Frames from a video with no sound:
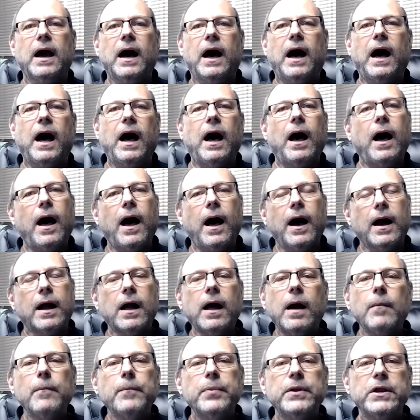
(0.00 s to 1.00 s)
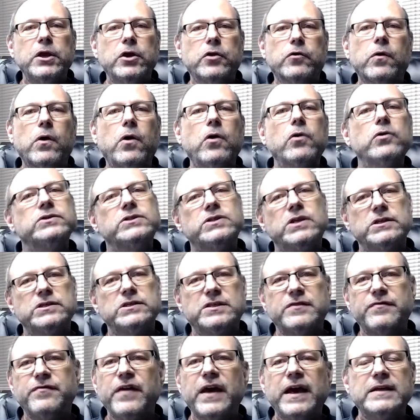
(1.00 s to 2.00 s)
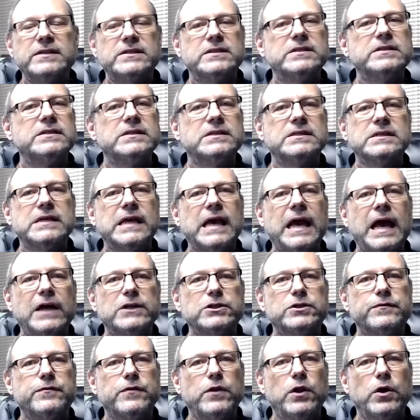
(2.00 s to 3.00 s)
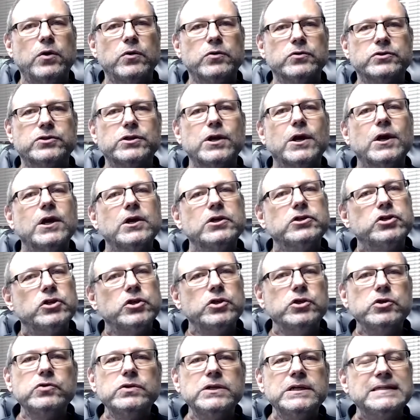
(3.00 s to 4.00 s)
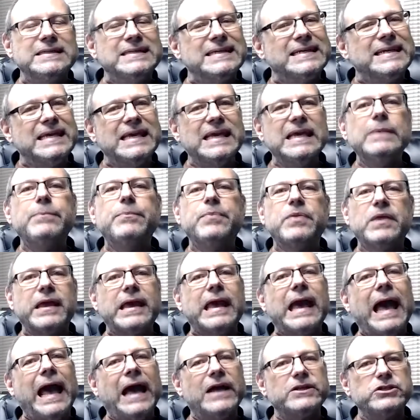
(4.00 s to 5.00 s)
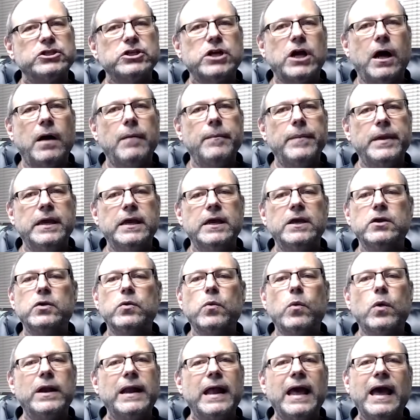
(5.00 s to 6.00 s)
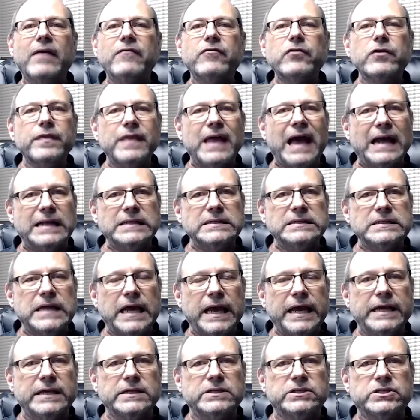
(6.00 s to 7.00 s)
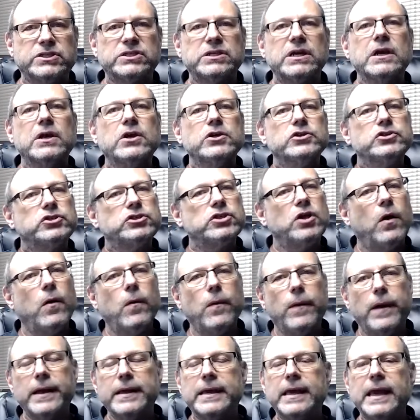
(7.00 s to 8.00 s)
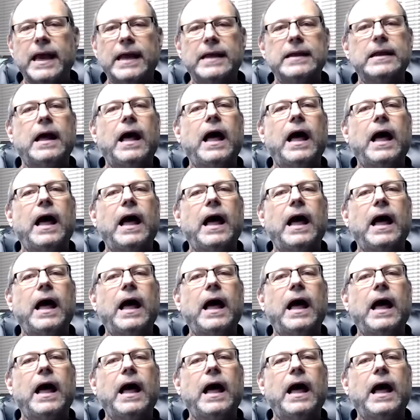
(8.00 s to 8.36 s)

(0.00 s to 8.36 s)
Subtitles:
A company grows as fast as its cash flows. So you need to keep the cash coming in, whatever that takes. So again,